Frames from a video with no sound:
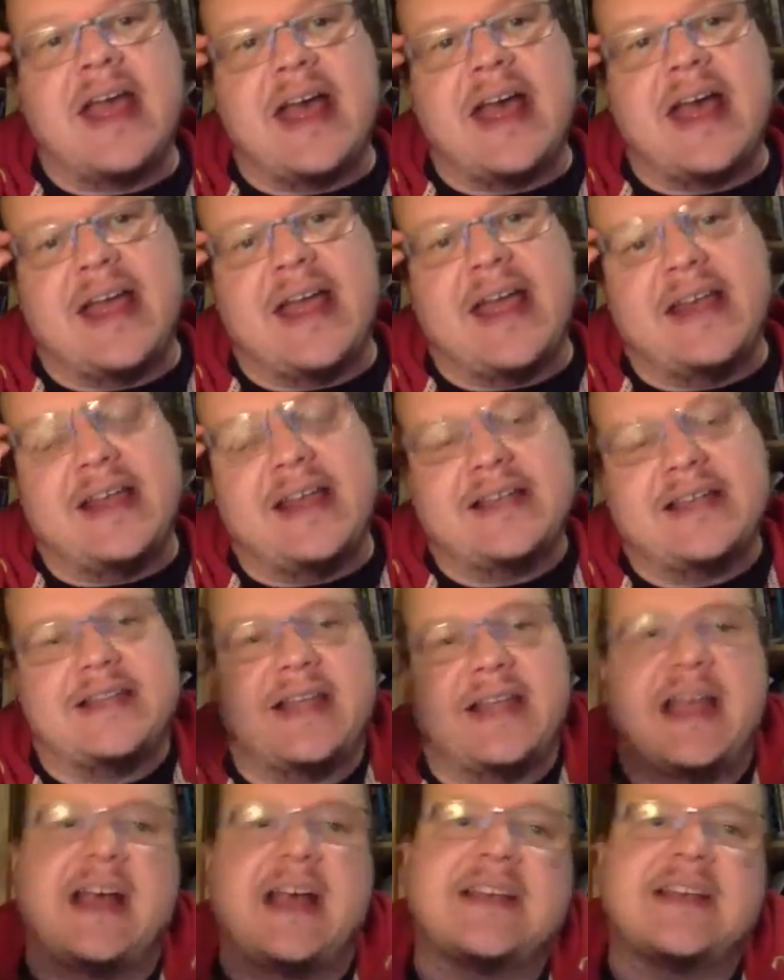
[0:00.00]
And
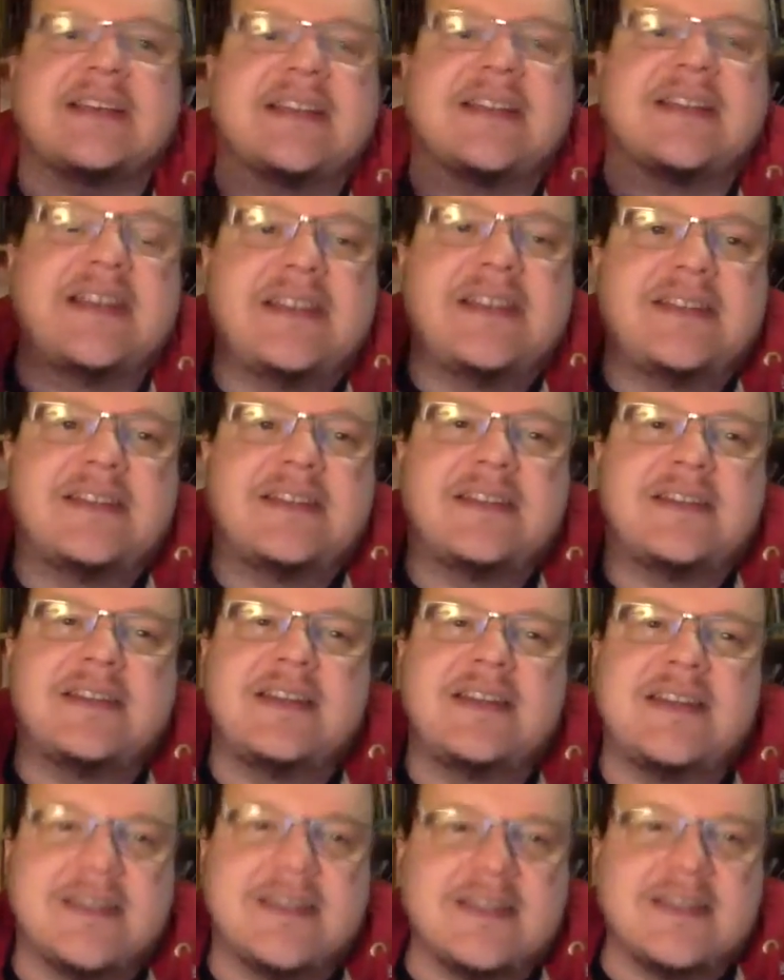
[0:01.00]
Lessig asks, is
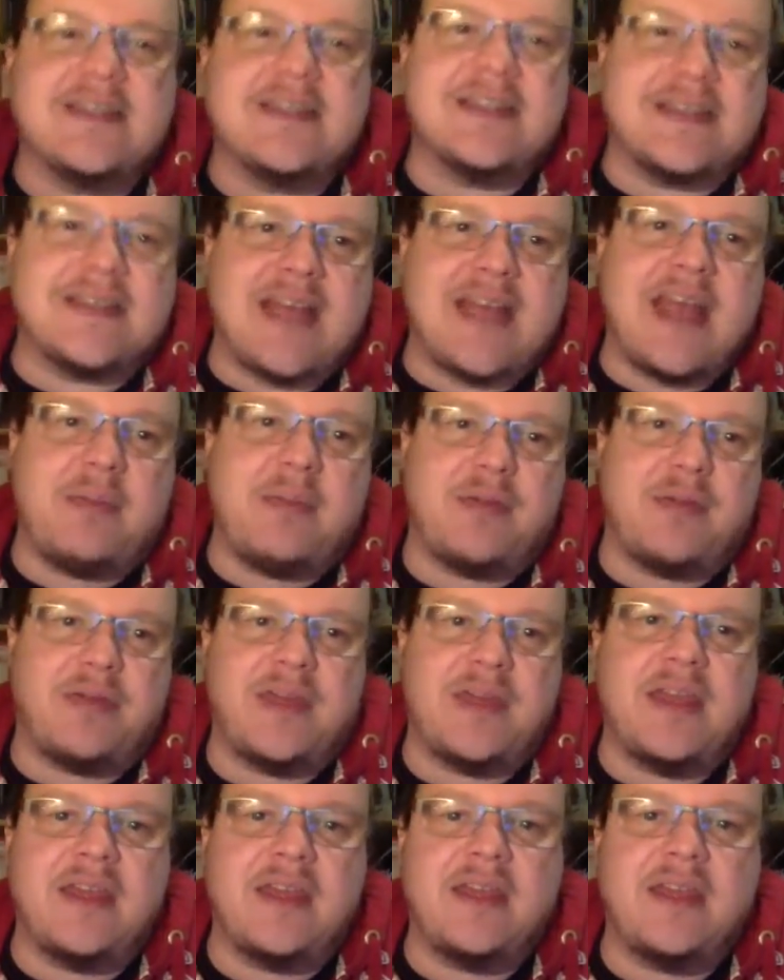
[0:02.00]
it the same
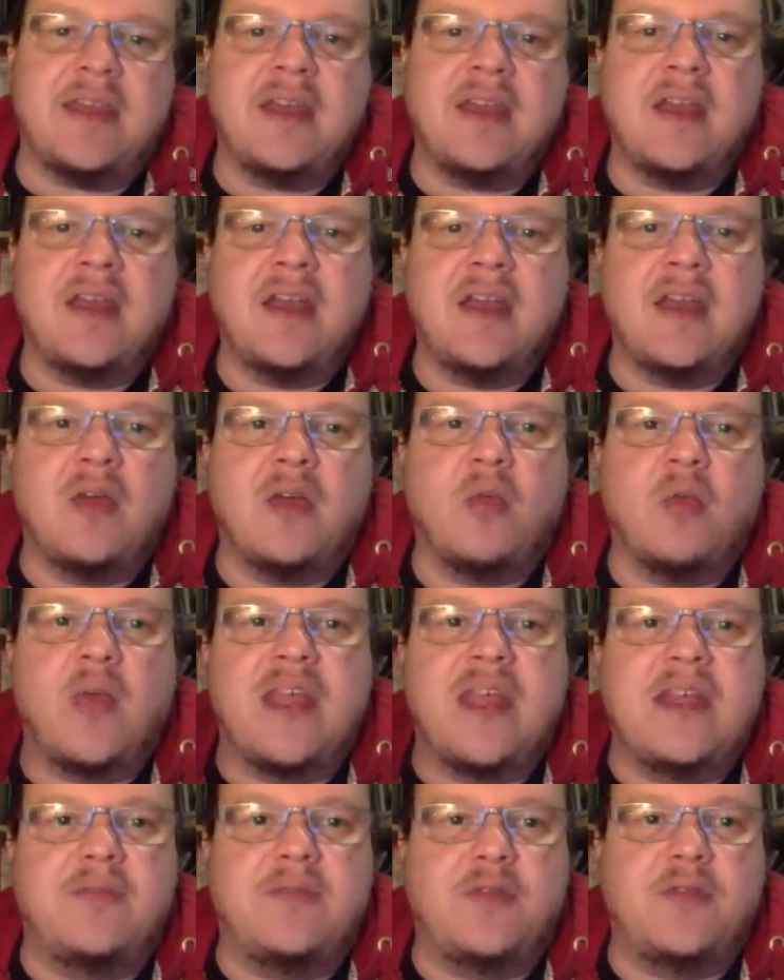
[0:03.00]
thing where
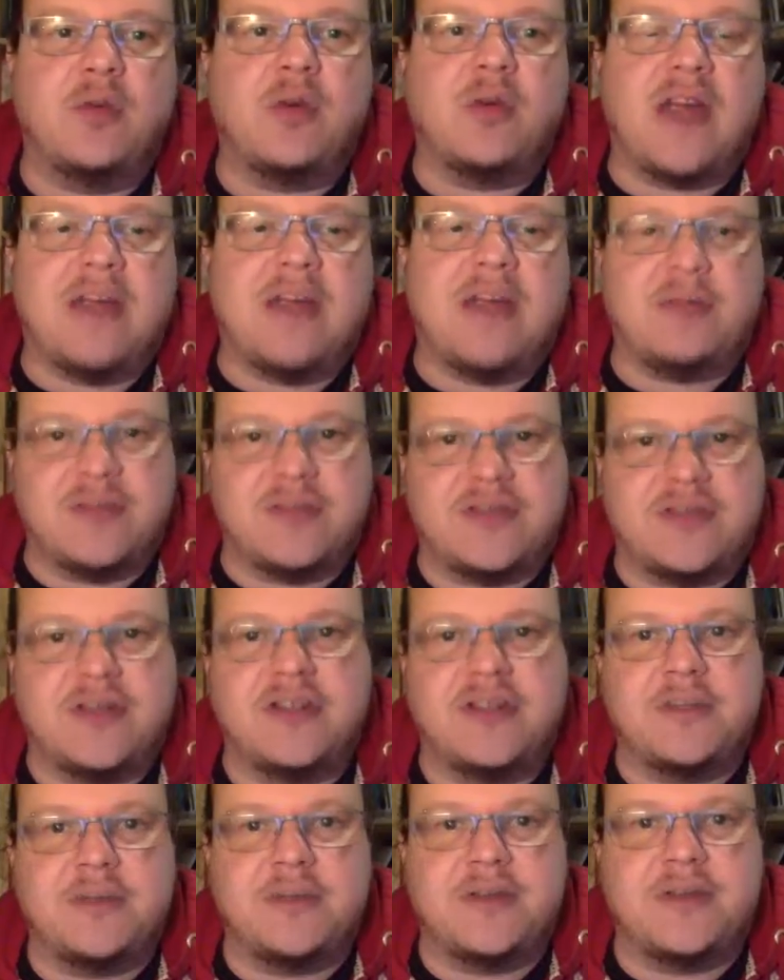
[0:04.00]
if you were able to
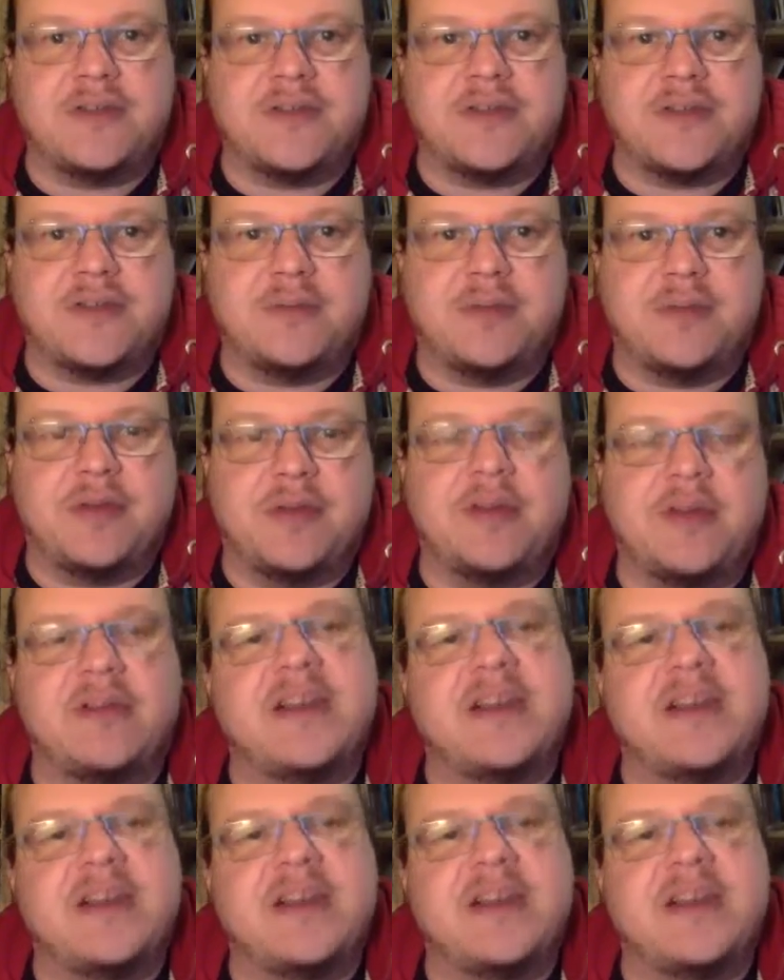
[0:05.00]
search a person's computer?